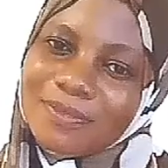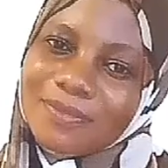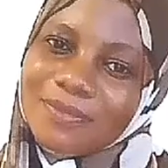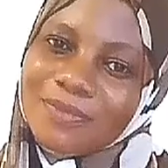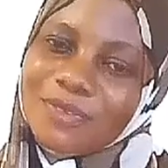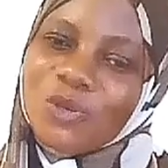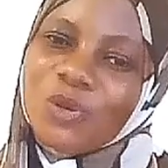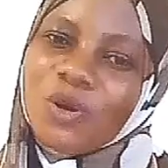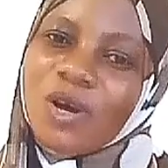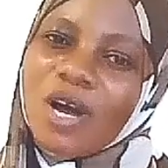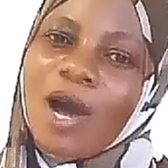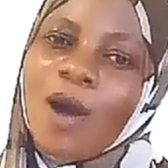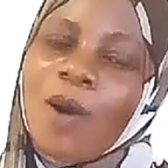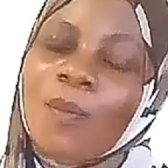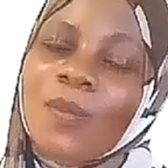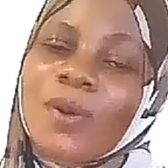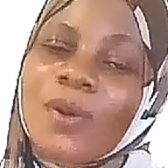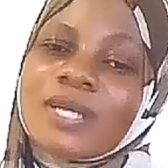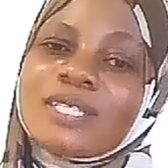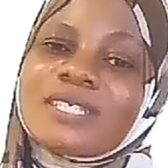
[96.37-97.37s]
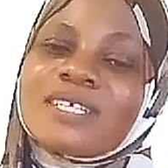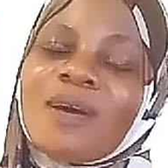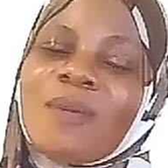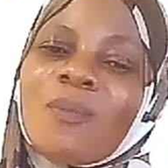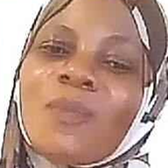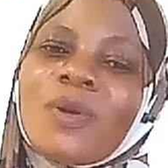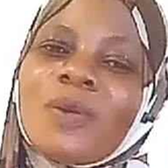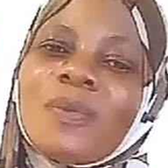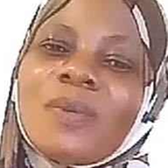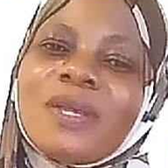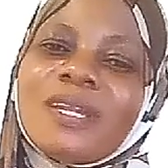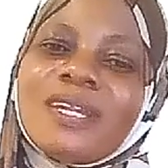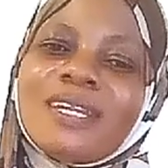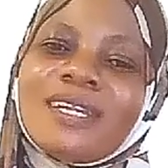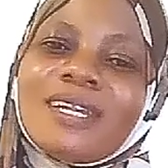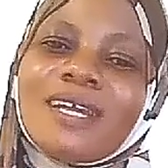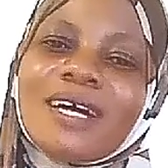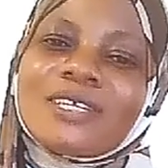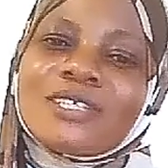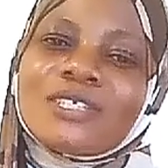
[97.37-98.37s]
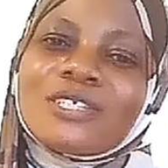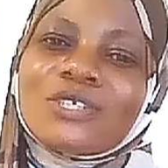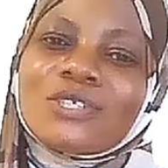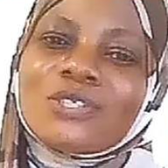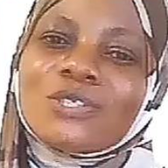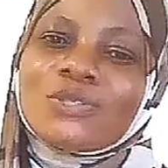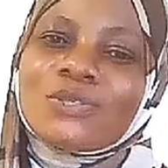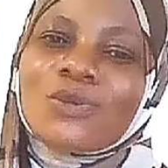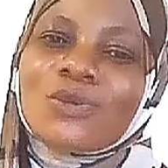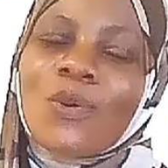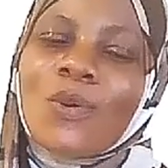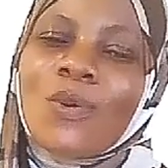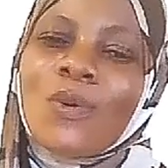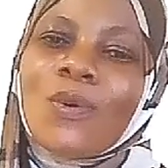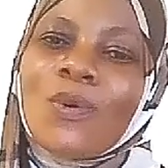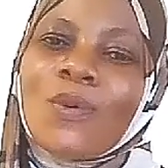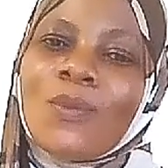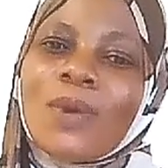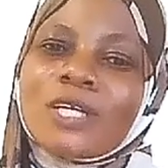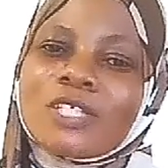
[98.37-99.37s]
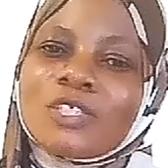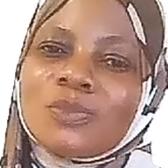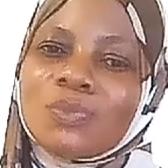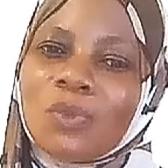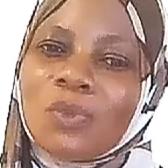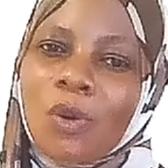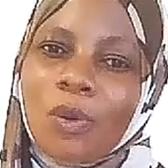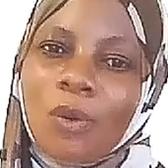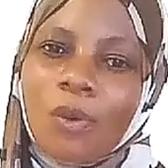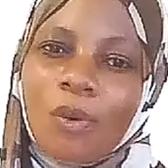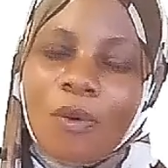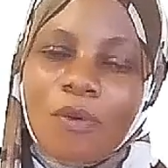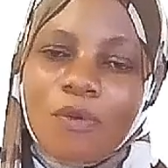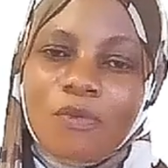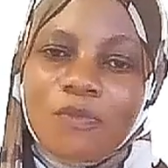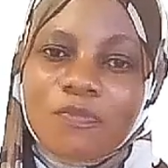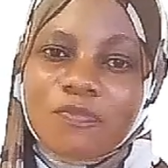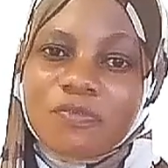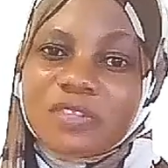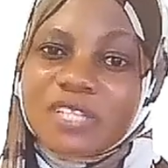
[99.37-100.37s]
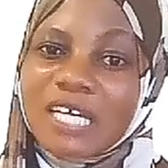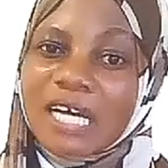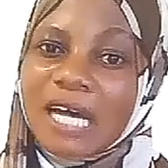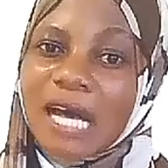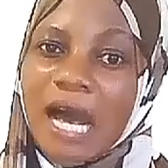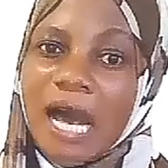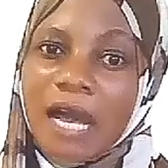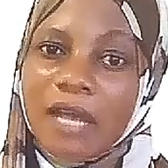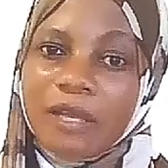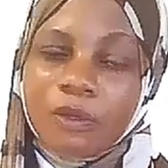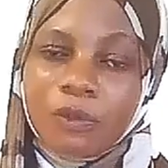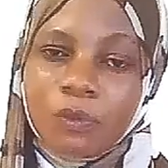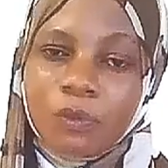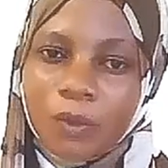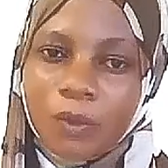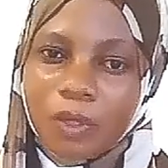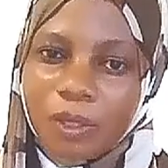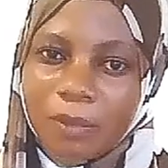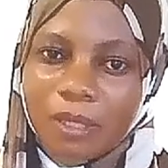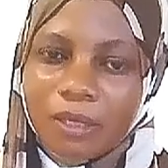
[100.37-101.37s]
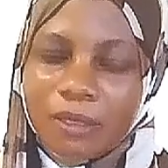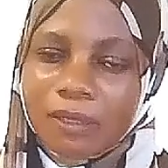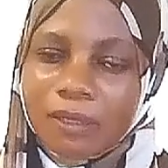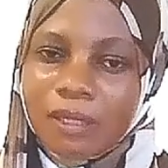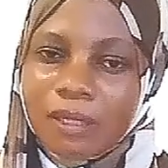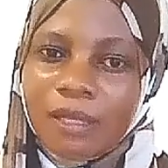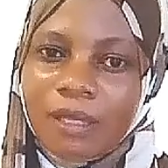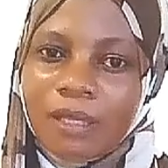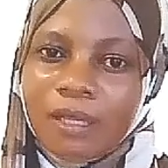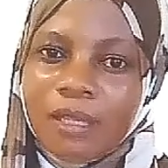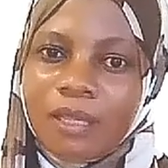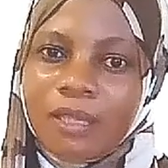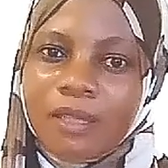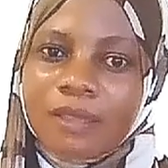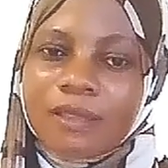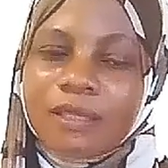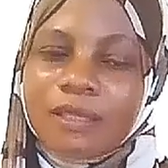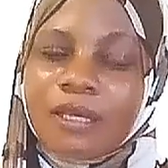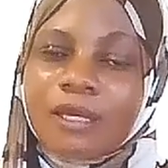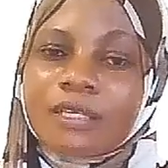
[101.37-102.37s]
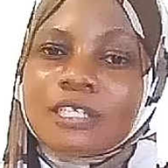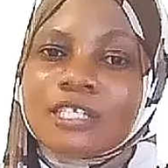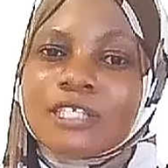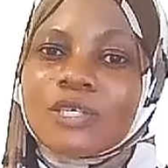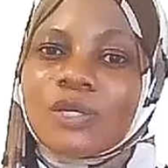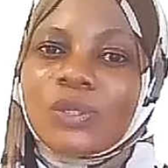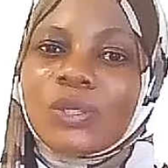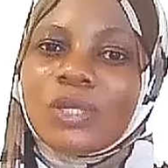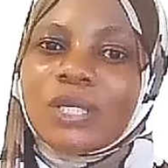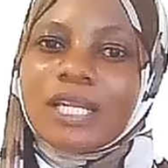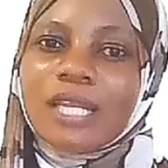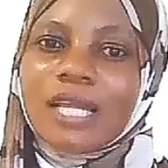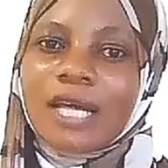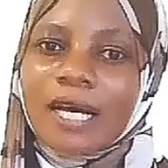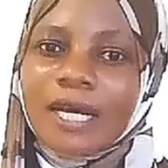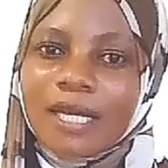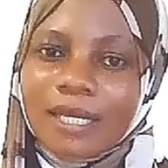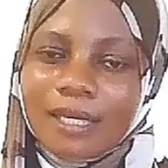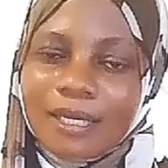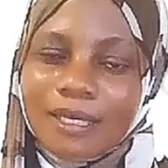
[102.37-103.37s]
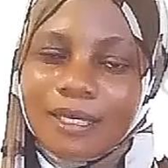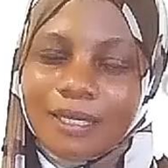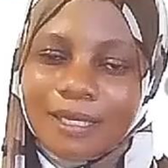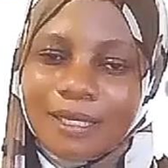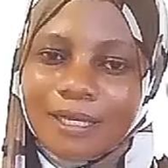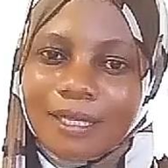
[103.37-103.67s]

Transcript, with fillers: You know how much some women are so much more of the iron women. They are so nagging.